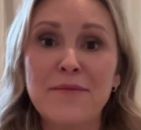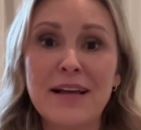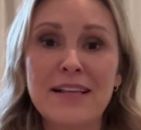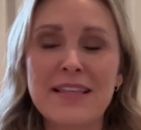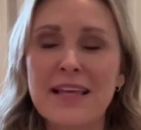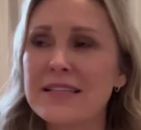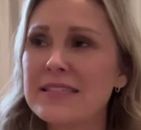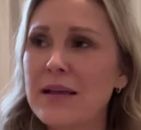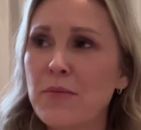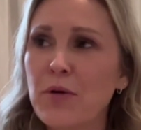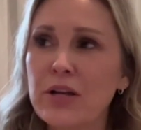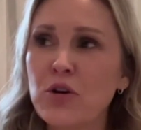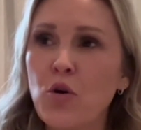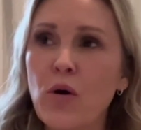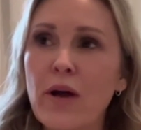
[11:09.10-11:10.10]
I think
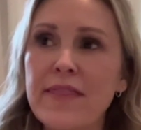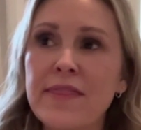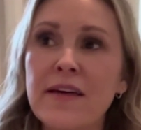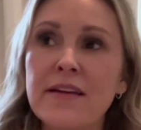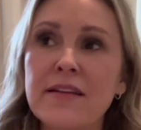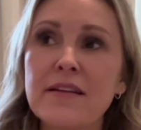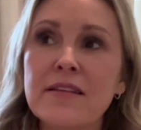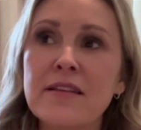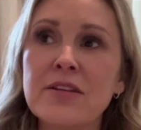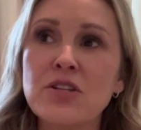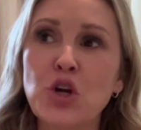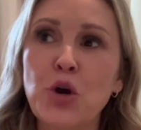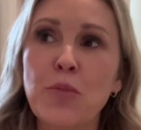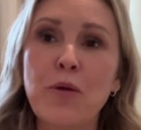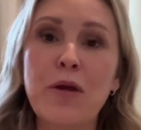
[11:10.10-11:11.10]
someone coined the
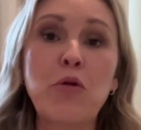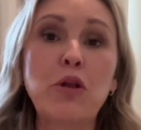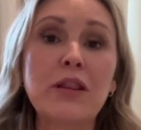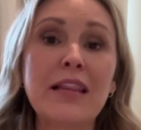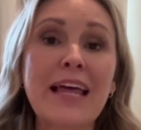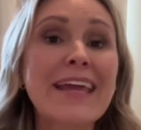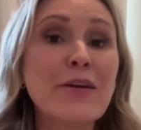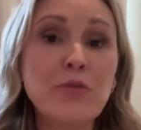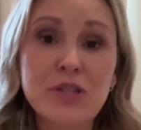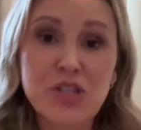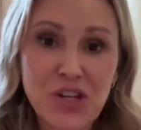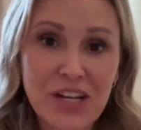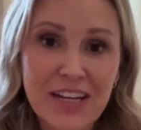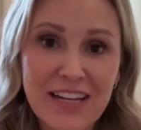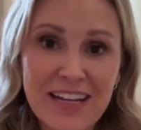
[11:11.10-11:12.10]
term, we were
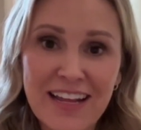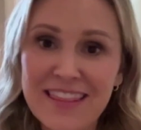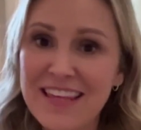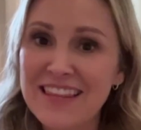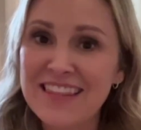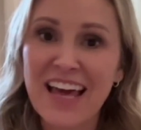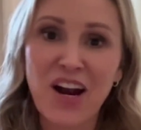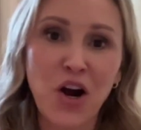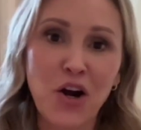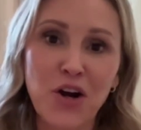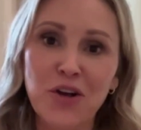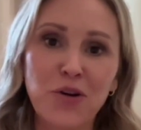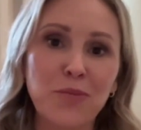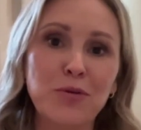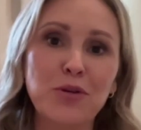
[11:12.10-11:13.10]
languishing. And I think that
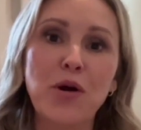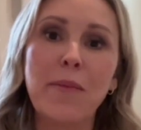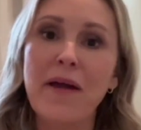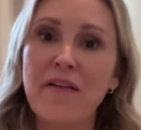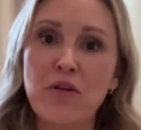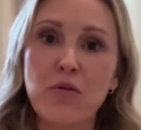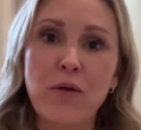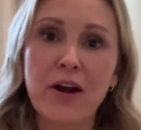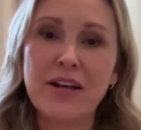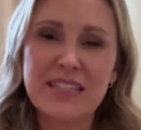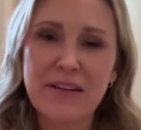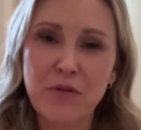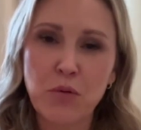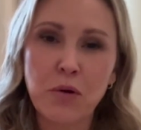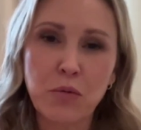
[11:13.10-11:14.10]
article blew up everywhere because
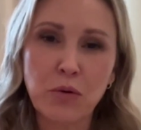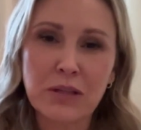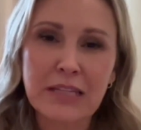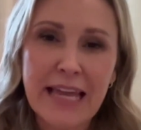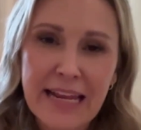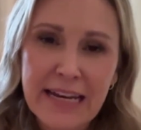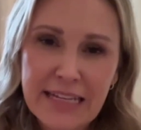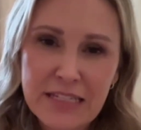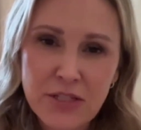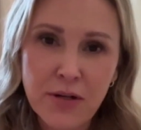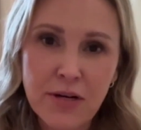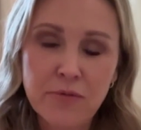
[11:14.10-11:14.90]
everyone related to it.